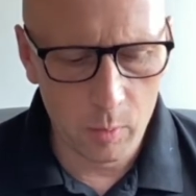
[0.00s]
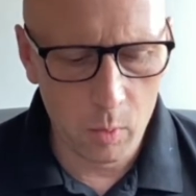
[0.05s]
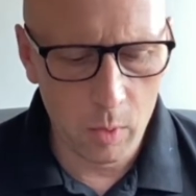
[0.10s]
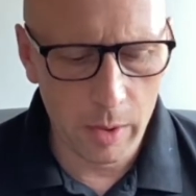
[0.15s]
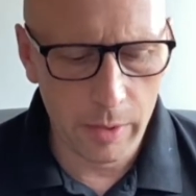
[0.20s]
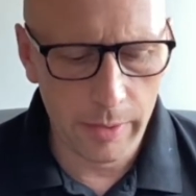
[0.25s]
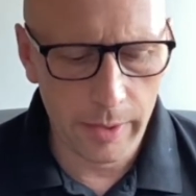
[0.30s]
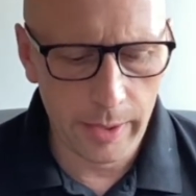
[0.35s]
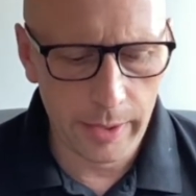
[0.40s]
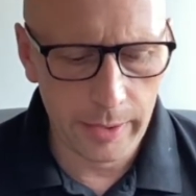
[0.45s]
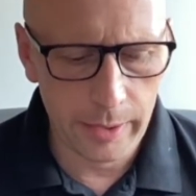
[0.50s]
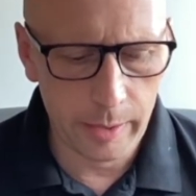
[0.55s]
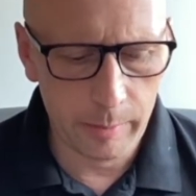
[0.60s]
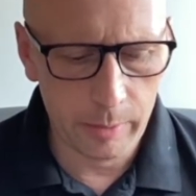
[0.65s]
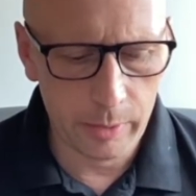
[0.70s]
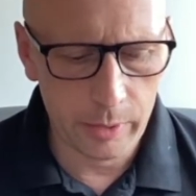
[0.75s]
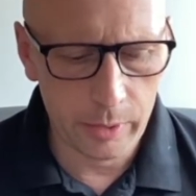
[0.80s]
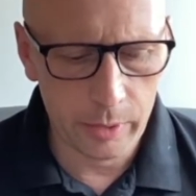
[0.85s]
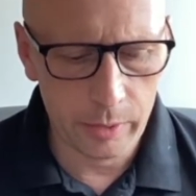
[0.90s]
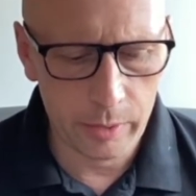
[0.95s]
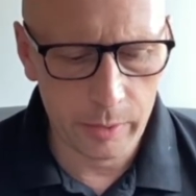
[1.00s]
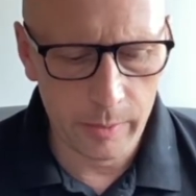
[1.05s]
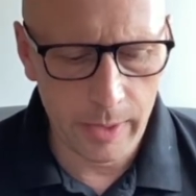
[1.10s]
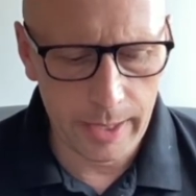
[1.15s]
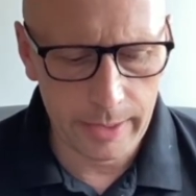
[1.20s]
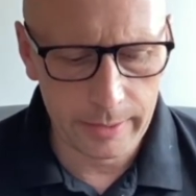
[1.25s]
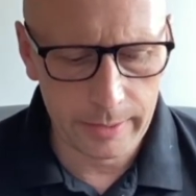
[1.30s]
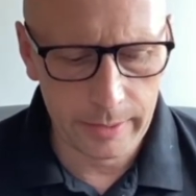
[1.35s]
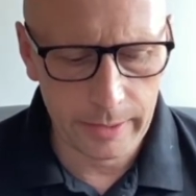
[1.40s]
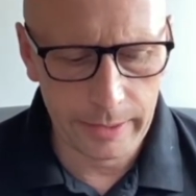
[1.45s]
What that enables you to
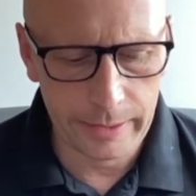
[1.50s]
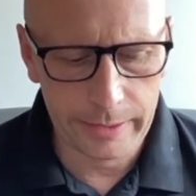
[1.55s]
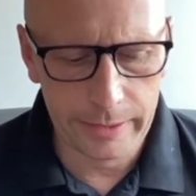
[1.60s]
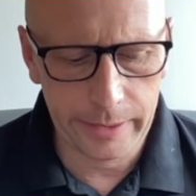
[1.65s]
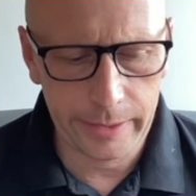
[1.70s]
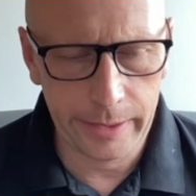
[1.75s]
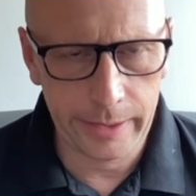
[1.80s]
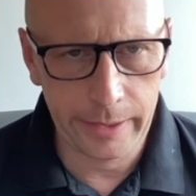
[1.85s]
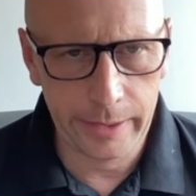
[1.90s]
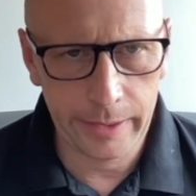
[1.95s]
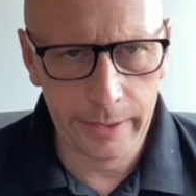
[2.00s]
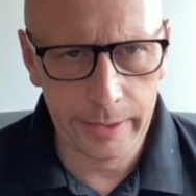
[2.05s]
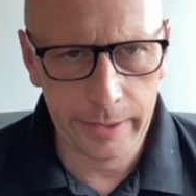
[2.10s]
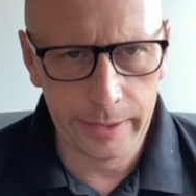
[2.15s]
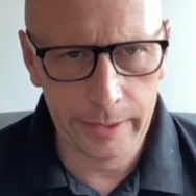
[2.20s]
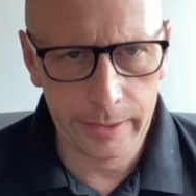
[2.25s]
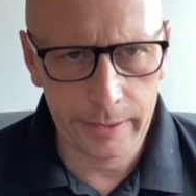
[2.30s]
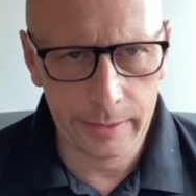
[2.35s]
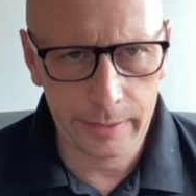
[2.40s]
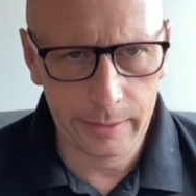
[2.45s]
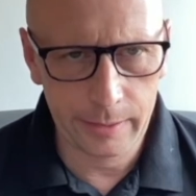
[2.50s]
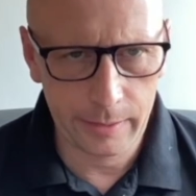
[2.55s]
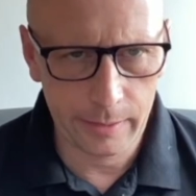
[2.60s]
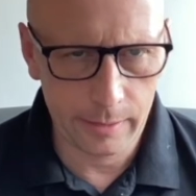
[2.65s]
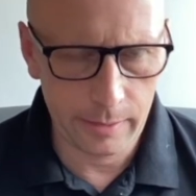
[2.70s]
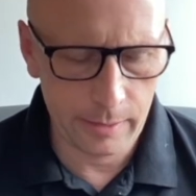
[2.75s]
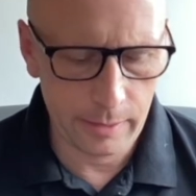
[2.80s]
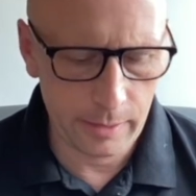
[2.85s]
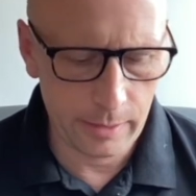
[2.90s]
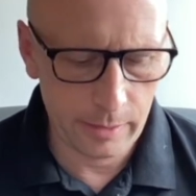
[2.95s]
access is
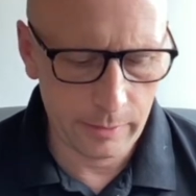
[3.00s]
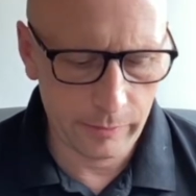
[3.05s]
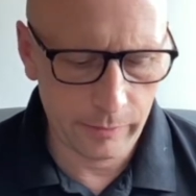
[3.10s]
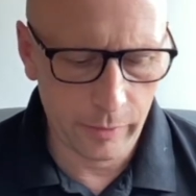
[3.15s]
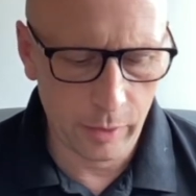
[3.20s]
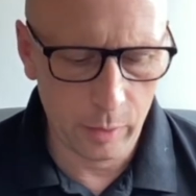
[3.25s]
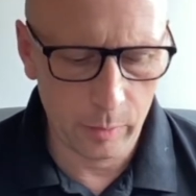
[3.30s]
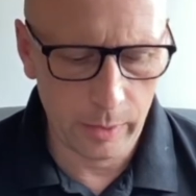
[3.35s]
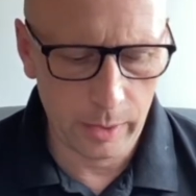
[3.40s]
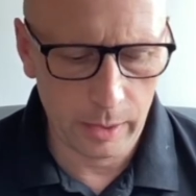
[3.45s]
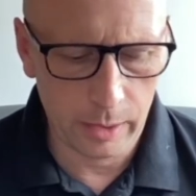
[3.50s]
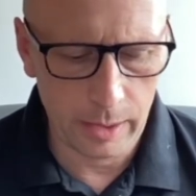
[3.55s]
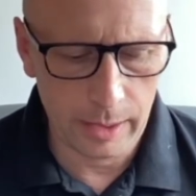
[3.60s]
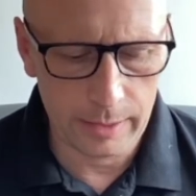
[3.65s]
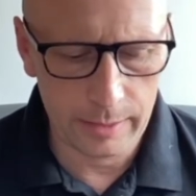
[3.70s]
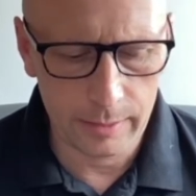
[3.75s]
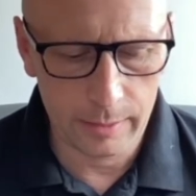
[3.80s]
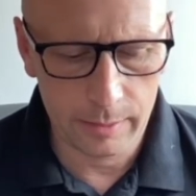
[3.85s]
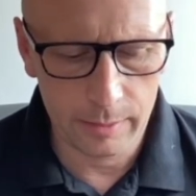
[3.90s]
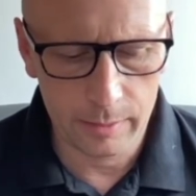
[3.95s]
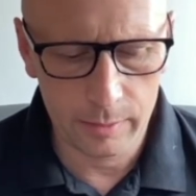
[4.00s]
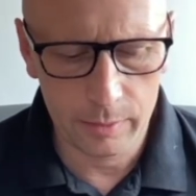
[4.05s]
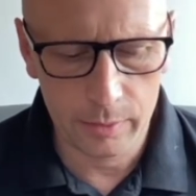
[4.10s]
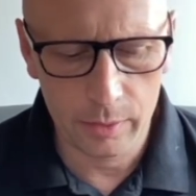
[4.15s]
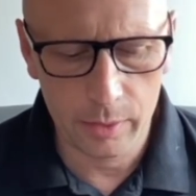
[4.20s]
these following lessons.